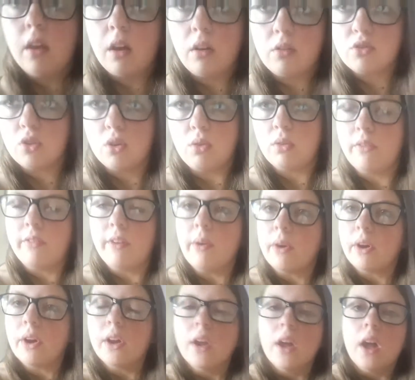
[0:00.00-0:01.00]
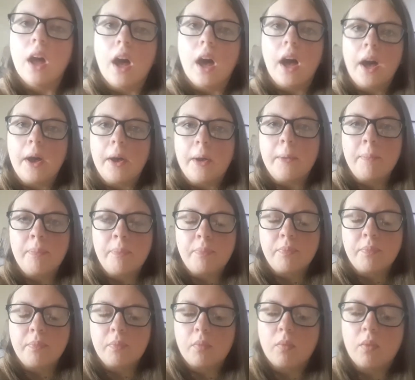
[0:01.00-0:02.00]
I'll just hold it over. Um,
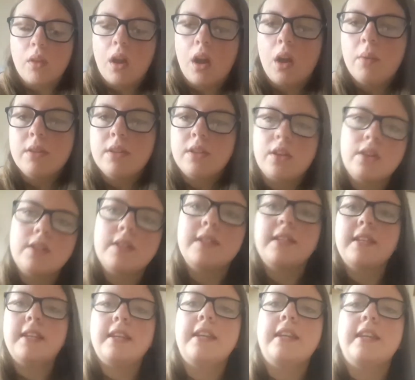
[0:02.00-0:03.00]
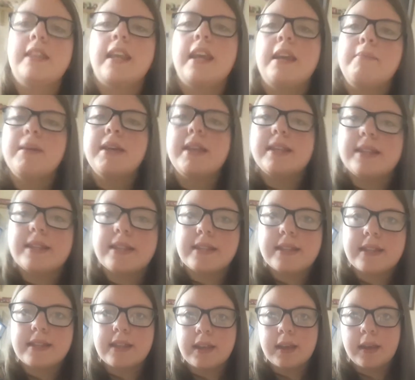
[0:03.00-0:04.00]
I went to go and see Les Mis
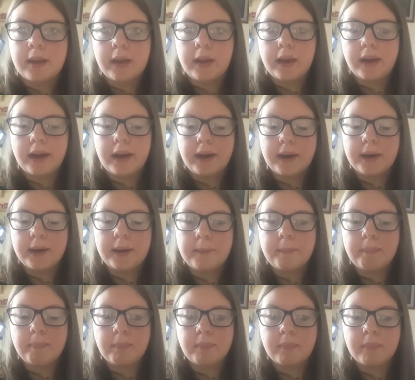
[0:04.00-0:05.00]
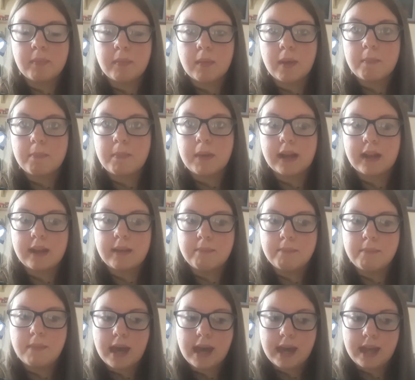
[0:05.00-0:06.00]
um, back
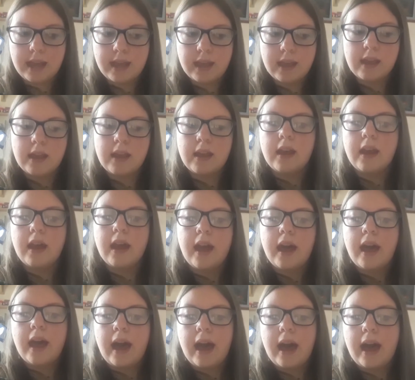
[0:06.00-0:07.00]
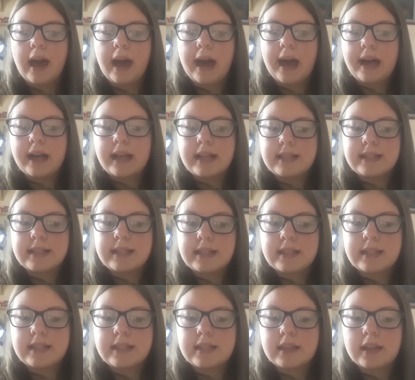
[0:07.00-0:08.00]
in May.
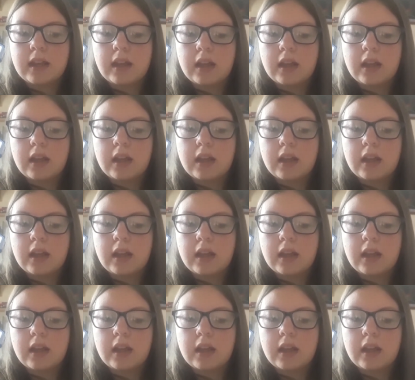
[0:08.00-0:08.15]
And